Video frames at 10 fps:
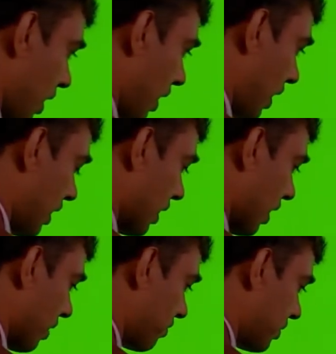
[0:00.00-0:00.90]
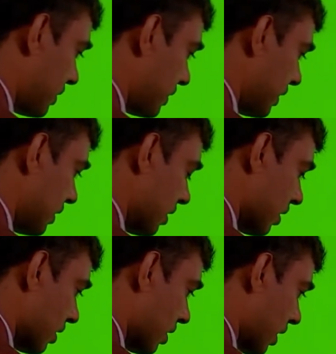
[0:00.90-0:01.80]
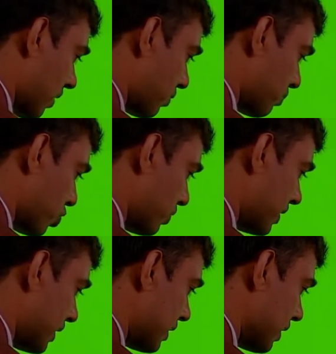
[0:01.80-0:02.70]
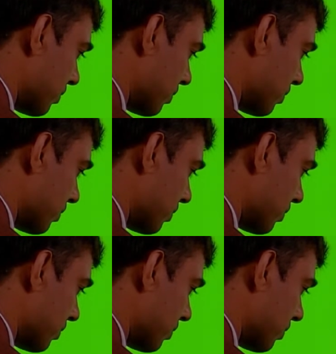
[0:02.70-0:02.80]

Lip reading: And after modification of the